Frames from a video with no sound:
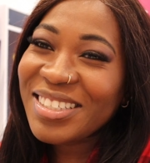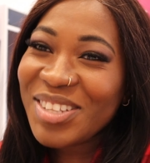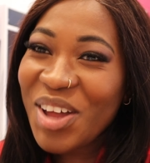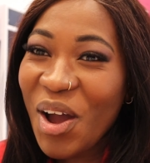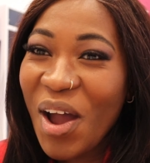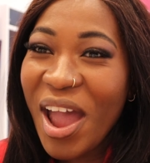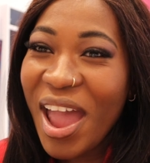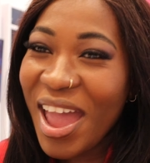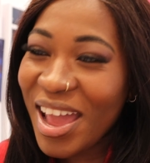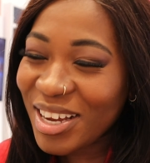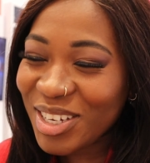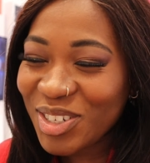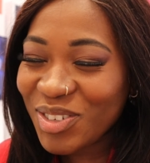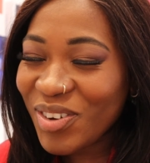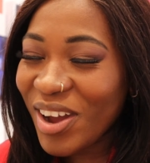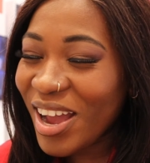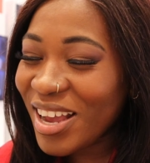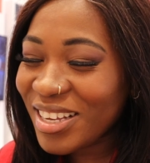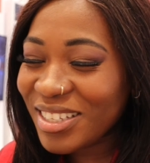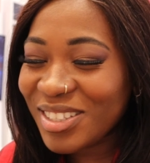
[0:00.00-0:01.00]
not
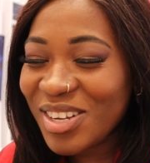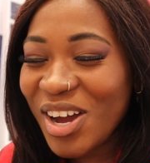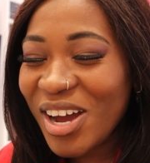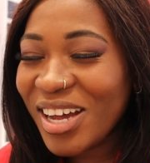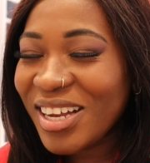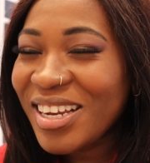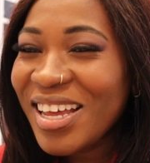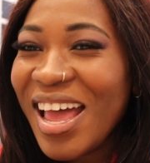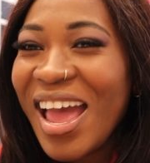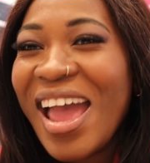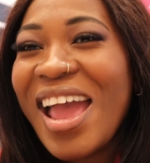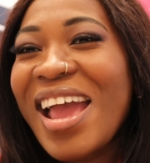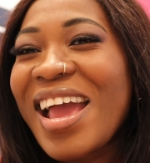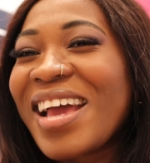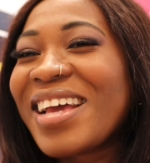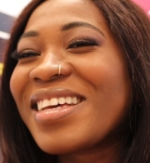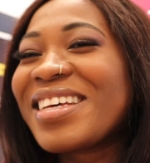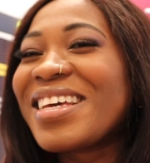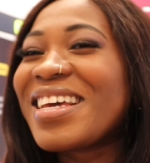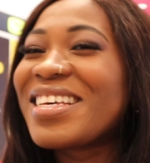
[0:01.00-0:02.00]
extra. It's
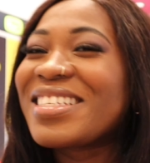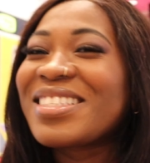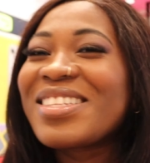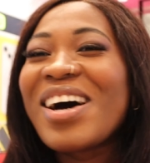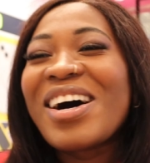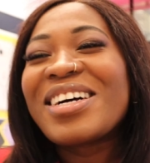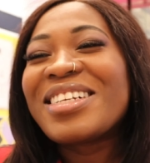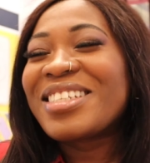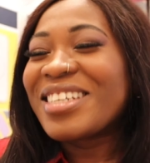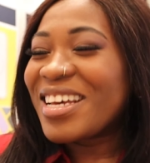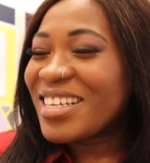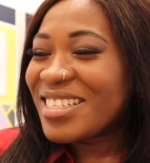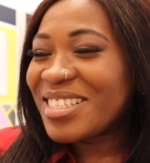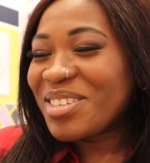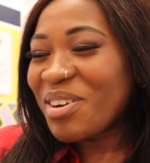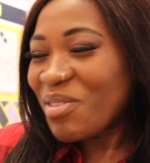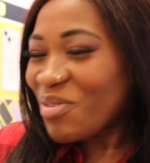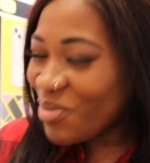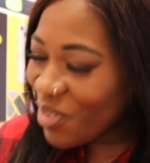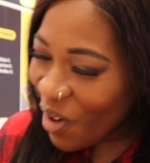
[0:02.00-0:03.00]
not. It's not
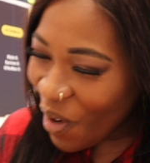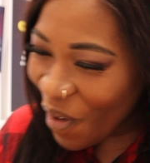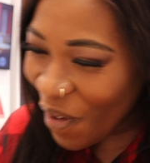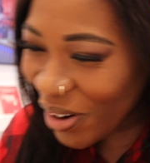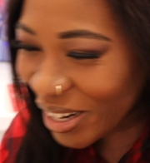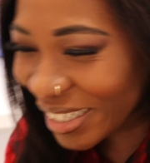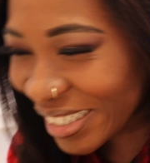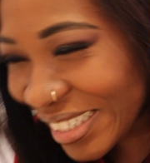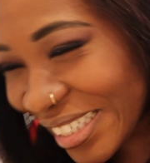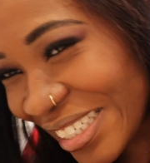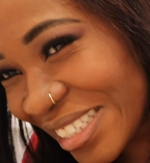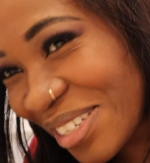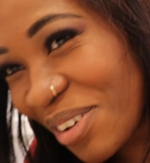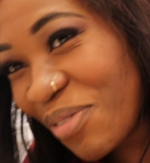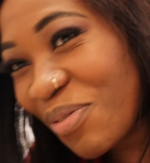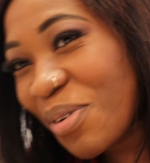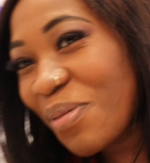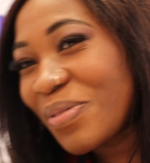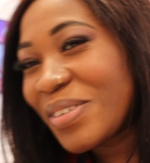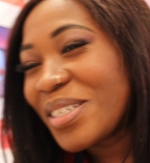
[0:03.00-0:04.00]
just a phone. It's
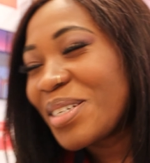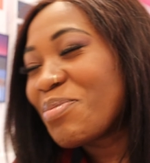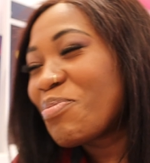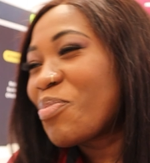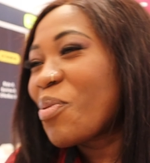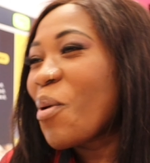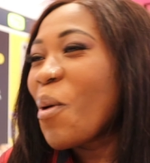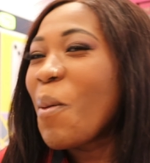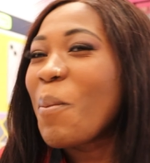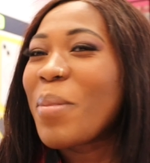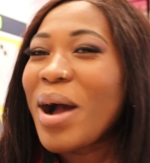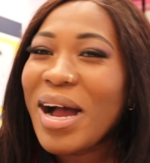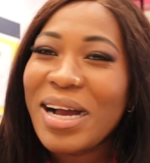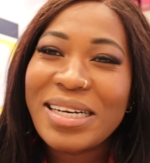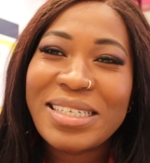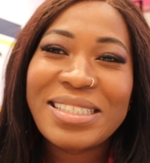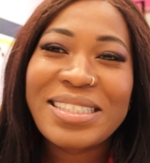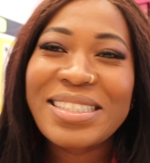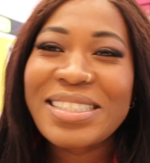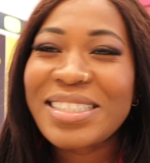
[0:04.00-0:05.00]
a 15 Pro
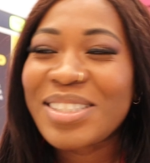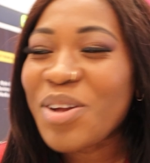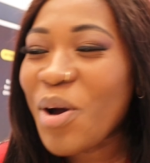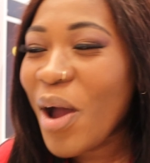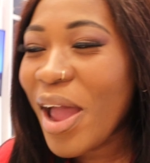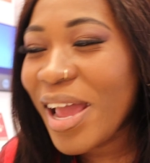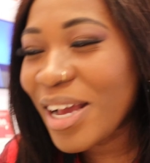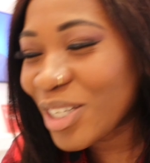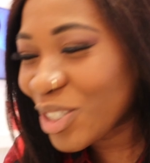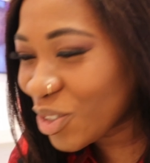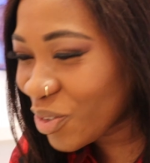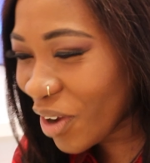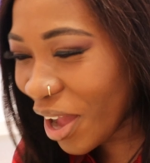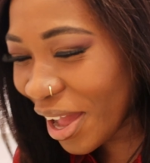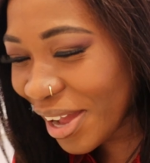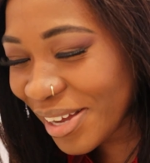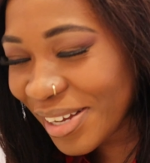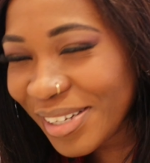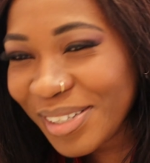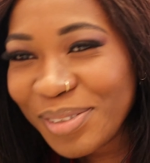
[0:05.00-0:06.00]
Max. It's not extra.
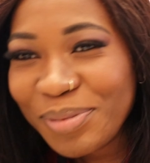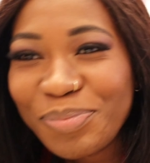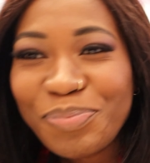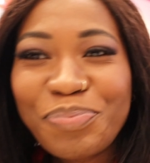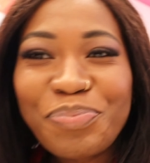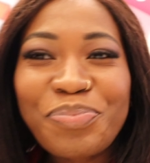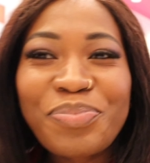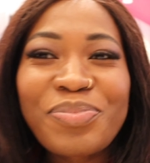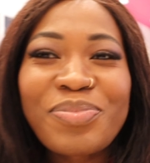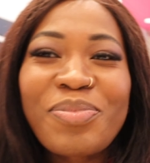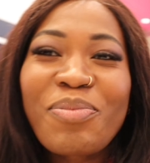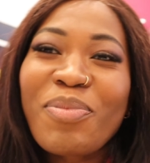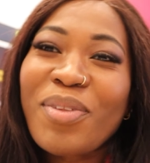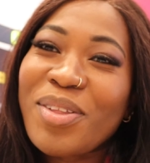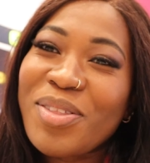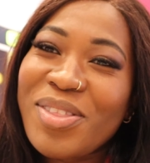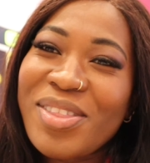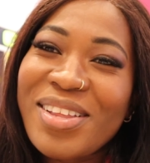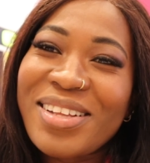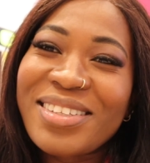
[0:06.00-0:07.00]
Just wait September.
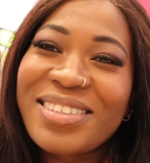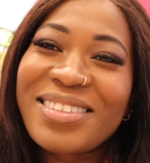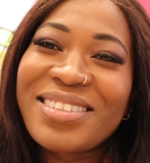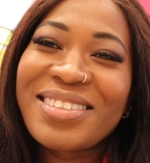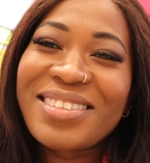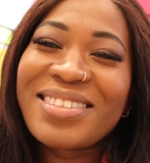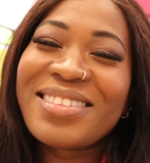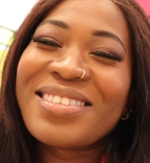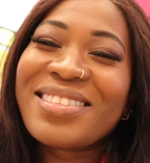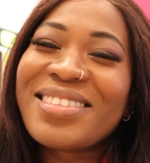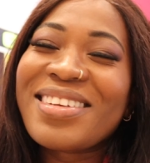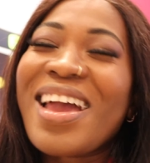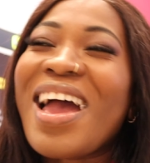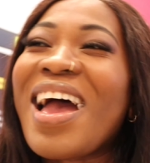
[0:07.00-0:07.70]
We'll see if you'll still be.